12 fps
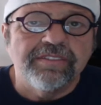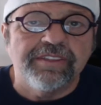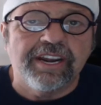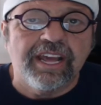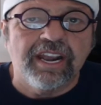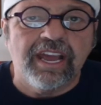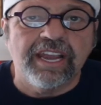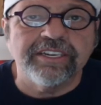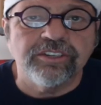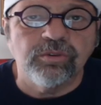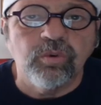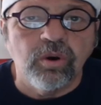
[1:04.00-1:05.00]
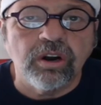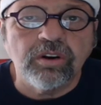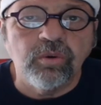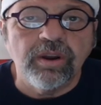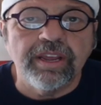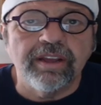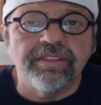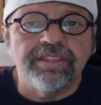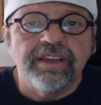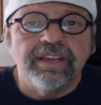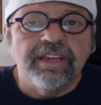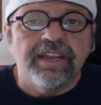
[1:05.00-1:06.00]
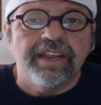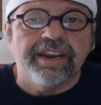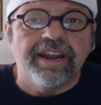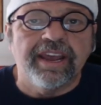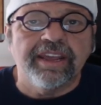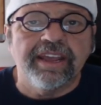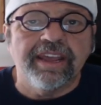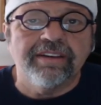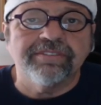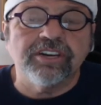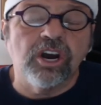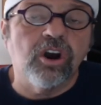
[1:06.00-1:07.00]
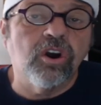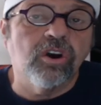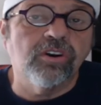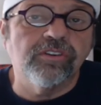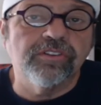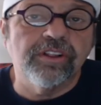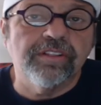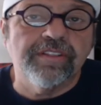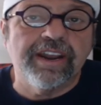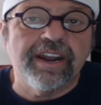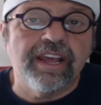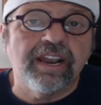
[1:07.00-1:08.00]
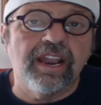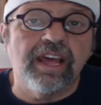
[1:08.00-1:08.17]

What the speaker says: that I like to work with, and I have cars that I